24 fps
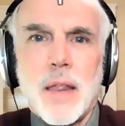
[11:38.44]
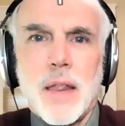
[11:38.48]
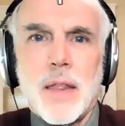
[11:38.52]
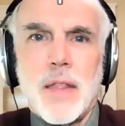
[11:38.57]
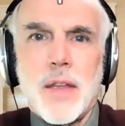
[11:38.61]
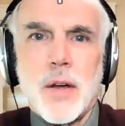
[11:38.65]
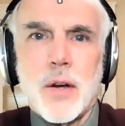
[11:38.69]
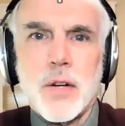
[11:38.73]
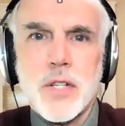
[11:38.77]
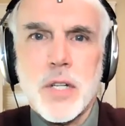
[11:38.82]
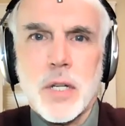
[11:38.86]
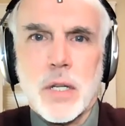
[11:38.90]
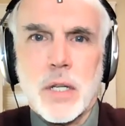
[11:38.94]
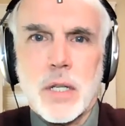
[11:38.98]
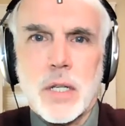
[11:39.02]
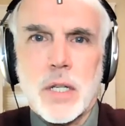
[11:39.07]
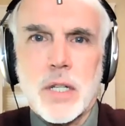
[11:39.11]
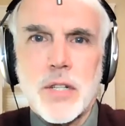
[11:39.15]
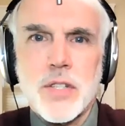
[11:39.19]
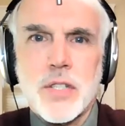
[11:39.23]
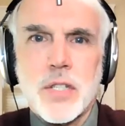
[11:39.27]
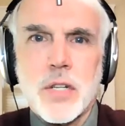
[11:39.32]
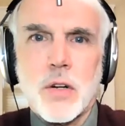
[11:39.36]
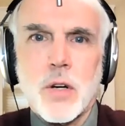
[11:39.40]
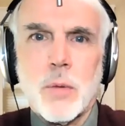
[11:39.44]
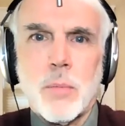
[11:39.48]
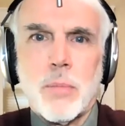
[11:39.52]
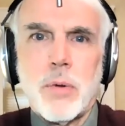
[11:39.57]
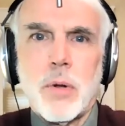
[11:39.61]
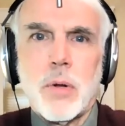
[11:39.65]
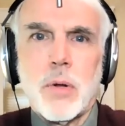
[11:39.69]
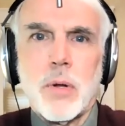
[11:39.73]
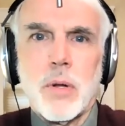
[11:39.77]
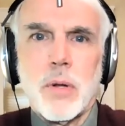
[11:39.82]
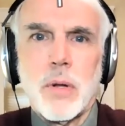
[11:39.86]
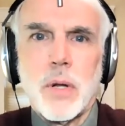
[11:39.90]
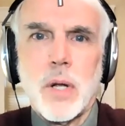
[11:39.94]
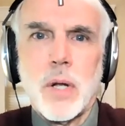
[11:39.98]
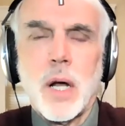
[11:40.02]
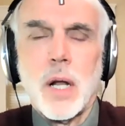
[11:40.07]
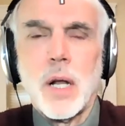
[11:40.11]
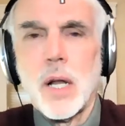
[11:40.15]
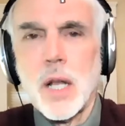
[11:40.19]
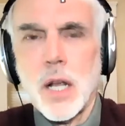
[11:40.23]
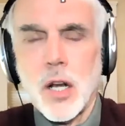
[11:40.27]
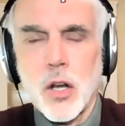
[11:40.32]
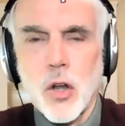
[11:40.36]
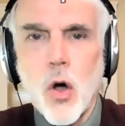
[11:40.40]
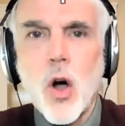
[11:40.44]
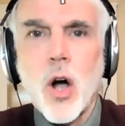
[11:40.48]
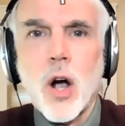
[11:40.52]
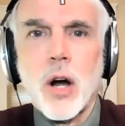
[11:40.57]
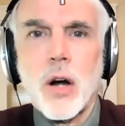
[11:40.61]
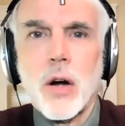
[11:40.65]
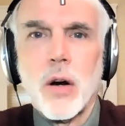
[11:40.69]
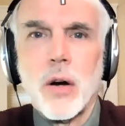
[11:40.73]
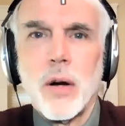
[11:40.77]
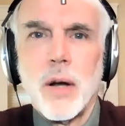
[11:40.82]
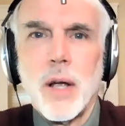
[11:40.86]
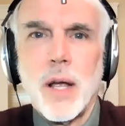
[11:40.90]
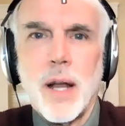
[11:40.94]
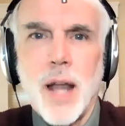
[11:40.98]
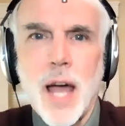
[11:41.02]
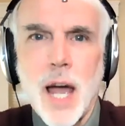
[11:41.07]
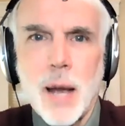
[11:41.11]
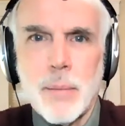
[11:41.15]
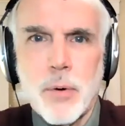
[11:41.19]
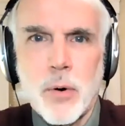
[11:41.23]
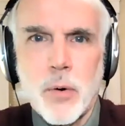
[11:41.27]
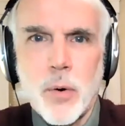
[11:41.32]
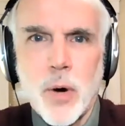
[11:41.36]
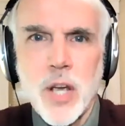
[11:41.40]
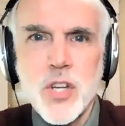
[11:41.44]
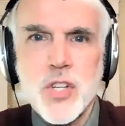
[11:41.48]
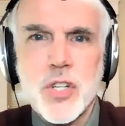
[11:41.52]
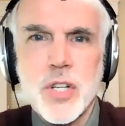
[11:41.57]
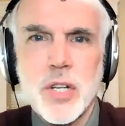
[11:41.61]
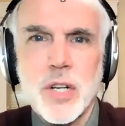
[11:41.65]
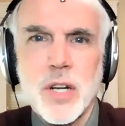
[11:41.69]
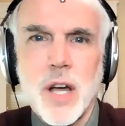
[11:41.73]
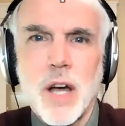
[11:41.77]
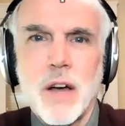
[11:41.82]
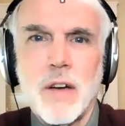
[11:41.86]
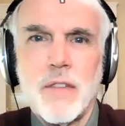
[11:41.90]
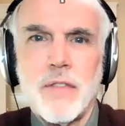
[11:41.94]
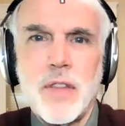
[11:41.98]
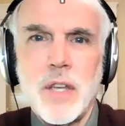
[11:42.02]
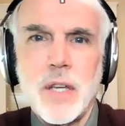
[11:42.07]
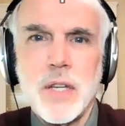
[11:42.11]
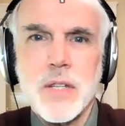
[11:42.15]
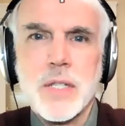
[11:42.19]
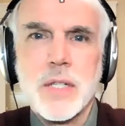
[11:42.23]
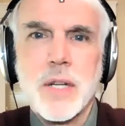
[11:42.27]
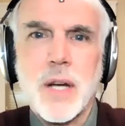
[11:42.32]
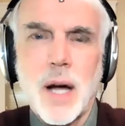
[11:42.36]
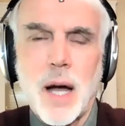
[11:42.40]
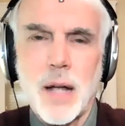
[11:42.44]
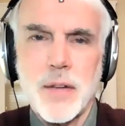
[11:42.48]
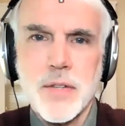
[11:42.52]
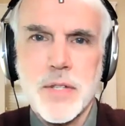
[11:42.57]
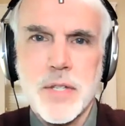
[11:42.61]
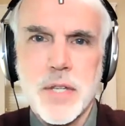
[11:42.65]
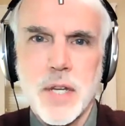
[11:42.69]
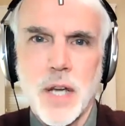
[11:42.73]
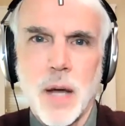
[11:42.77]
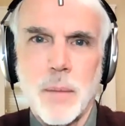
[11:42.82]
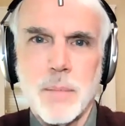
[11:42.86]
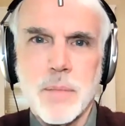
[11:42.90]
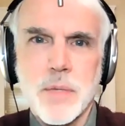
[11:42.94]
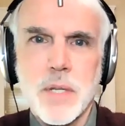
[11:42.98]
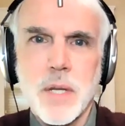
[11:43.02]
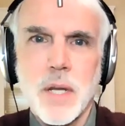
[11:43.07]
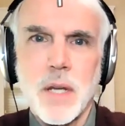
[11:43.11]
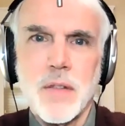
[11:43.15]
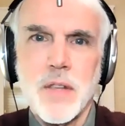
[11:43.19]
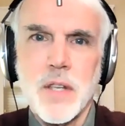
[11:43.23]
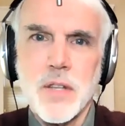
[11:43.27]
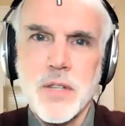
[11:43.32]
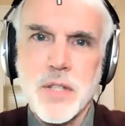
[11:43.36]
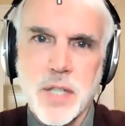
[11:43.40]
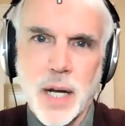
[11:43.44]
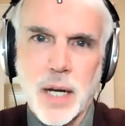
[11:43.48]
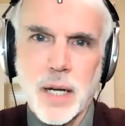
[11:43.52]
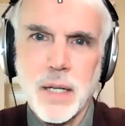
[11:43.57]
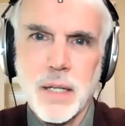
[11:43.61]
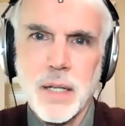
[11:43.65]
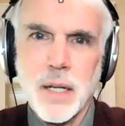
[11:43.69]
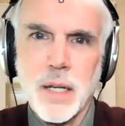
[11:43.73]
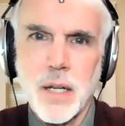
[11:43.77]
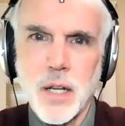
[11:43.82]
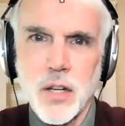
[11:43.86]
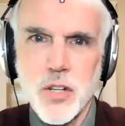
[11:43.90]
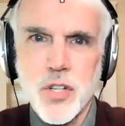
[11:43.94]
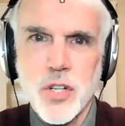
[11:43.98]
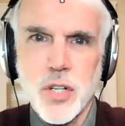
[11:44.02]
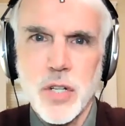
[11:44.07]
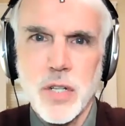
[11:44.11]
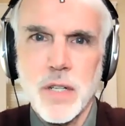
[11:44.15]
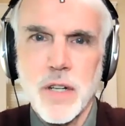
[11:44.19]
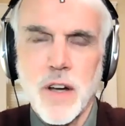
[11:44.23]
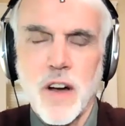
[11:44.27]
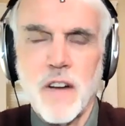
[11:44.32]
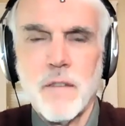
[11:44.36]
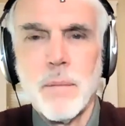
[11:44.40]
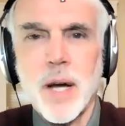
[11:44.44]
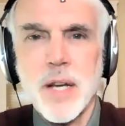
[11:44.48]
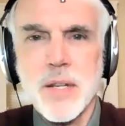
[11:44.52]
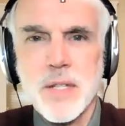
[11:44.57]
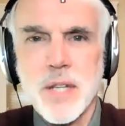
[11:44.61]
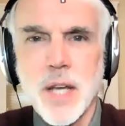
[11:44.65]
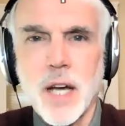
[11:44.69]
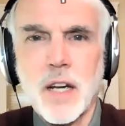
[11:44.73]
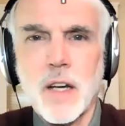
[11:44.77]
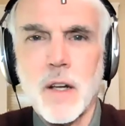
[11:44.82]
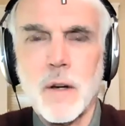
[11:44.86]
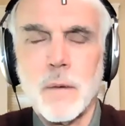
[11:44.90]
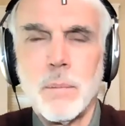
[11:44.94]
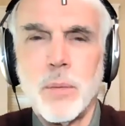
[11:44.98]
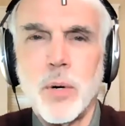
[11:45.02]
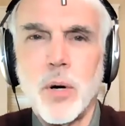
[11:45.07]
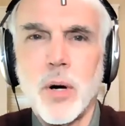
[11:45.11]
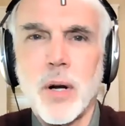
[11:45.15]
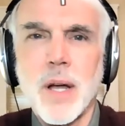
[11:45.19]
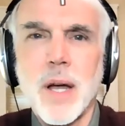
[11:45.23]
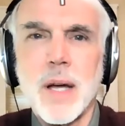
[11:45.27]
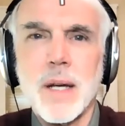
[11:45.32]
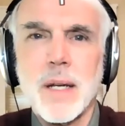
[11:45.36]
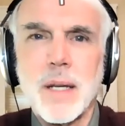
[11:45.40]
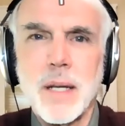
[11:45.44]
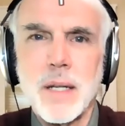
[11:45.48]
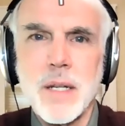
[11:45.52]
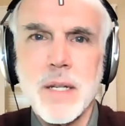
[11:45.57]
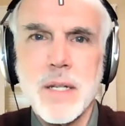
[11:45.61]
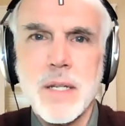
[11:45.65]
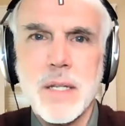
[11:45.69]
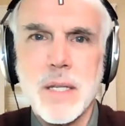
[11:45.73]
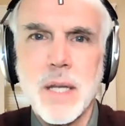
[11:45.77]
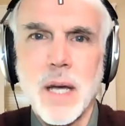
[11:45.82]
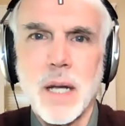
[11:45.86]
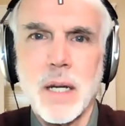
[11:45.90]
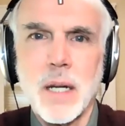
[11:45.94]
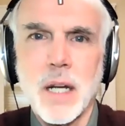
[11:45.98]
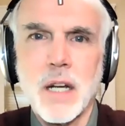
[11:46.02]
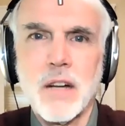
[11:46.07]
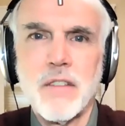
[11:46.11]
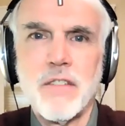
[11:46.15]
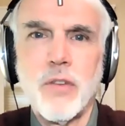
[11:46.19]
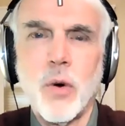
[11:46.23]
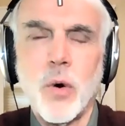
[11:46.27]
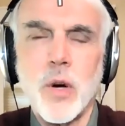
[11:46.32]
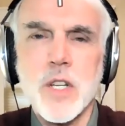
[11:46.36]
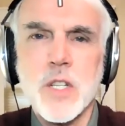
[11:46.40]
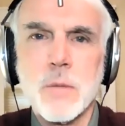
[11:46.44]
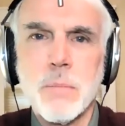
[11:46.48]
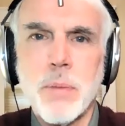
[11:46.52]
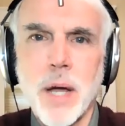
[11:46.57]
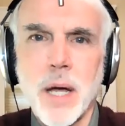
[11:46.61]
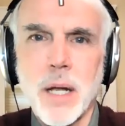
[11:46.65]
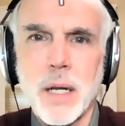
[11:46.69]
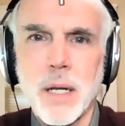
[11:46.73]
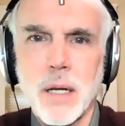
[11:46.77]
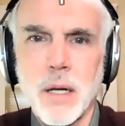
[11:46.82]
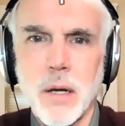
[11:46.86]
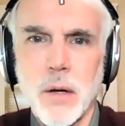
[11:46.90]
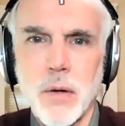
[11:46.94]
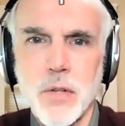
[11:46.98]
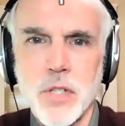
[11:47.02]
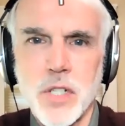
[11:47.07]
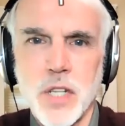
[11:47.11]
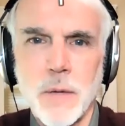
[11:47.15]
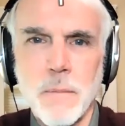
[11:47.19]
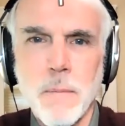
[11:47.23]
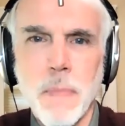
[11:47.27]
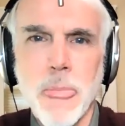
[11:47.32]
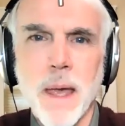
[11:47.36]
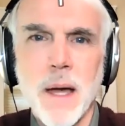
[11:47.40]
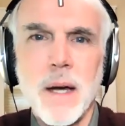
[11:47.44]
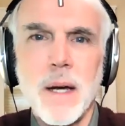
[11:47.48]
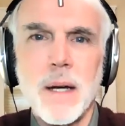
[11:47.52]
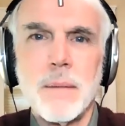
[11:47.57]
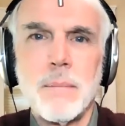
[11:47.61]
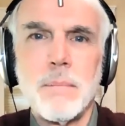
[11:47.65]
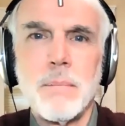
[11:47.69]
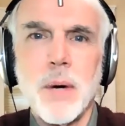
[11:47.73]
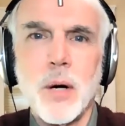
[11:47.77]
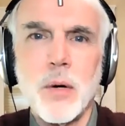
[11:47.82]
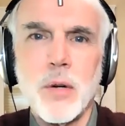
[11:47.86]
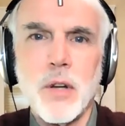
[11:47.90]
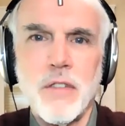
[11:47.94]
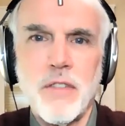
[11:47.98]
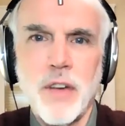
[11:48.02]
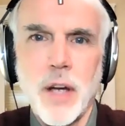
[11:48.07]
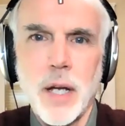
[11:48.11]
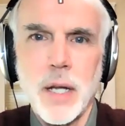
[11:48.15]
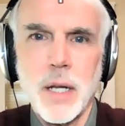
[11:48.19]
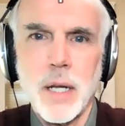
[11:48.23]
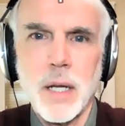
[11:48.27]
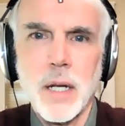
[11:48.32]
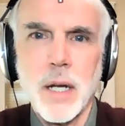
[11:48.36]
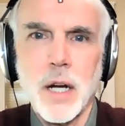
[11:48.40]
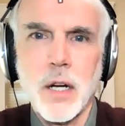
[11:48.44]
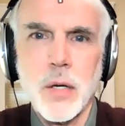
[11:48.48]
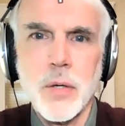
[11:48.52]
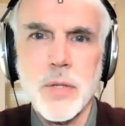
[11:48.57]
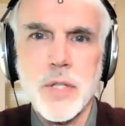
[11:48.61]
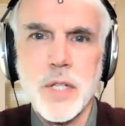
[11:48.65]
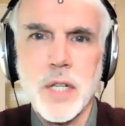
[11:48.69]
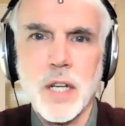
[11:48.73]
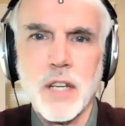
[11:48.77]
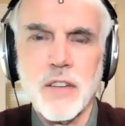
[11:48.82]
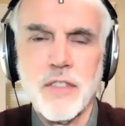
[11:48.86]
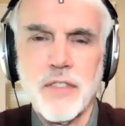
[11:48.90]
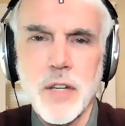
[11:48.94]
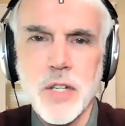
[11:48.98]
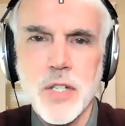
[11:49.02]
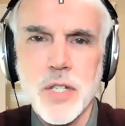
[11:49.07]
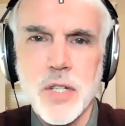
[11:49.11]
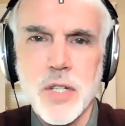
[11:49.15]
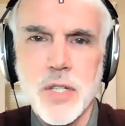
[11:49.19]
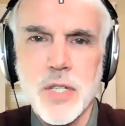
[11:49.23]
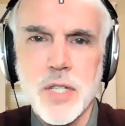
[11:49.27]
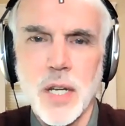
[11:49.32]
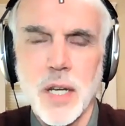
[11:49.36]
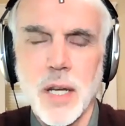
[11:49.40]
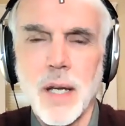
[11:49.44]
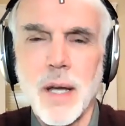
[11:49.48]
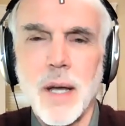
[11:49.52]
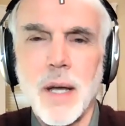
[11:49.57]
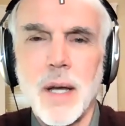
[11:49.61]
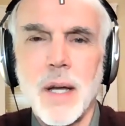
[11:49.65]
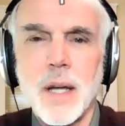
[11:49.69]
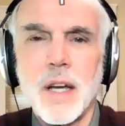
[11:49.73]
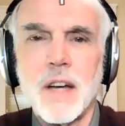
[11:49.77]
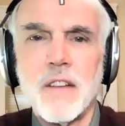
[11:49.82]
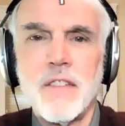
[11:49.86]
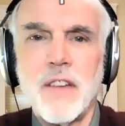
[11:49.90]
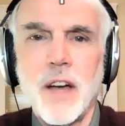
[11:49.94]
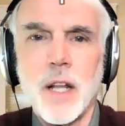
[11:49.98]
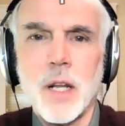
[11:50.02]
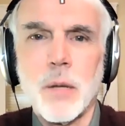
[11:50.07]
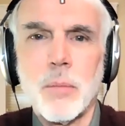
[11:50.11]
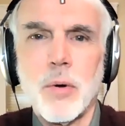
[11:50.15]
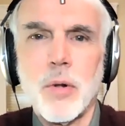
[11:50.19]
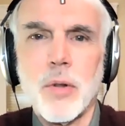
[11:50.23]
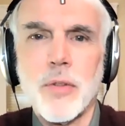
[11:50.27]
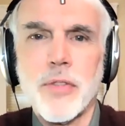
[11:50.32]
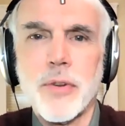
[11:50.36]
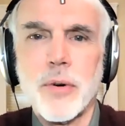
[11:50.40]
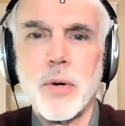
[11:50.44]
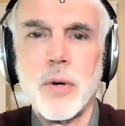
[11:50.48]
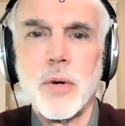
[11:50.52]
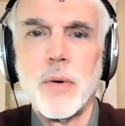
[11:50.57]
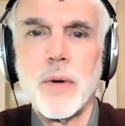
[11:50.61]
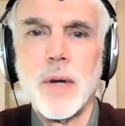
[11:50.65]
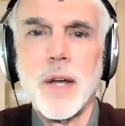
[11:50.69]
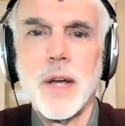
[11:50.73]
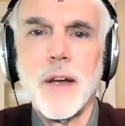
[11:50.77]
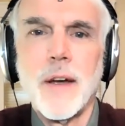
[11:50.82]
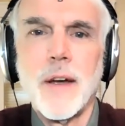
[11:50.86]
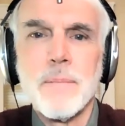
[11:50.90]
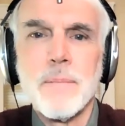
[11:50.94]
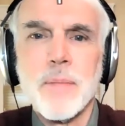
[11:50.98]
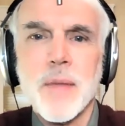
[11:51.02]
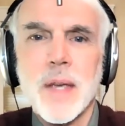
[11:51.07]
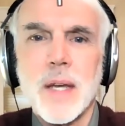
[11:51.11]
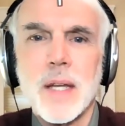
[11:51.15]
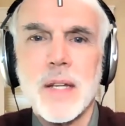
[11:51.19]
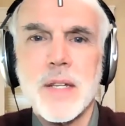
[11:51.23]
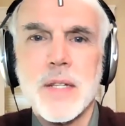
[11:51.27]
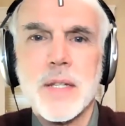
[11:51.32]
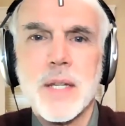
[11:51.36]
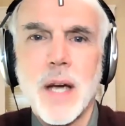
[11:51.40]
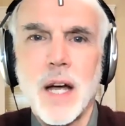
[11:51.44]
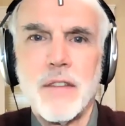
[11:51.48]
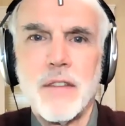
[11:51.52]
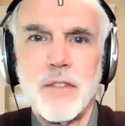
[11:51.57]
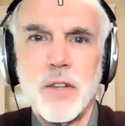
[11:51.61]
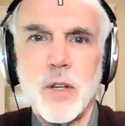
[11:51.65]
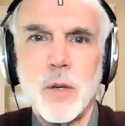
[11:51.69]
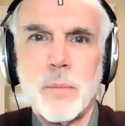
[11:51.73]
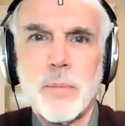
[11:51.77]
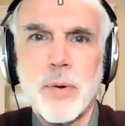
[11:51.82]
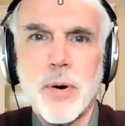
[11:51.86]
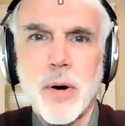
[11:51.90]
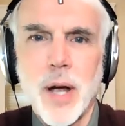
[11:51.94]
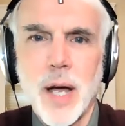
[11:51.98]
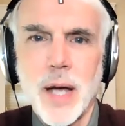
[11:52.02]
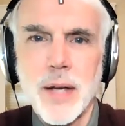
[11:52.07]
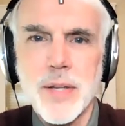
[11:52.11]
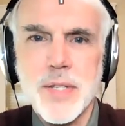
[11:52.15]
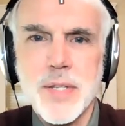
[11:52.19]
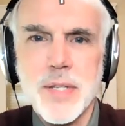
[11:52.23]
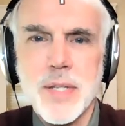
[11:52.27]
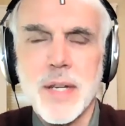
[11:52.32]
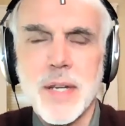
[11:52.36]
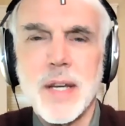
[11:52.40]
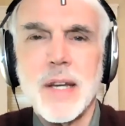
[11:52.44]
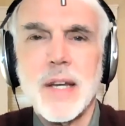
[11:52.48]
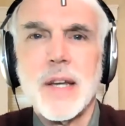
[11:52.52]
There's a considerably longer elaboration of these concepts in the second edition of my second book, Kinesthetic Voice Pedagogy, Motivating Acoustic Efficiency, available through Inside View Press.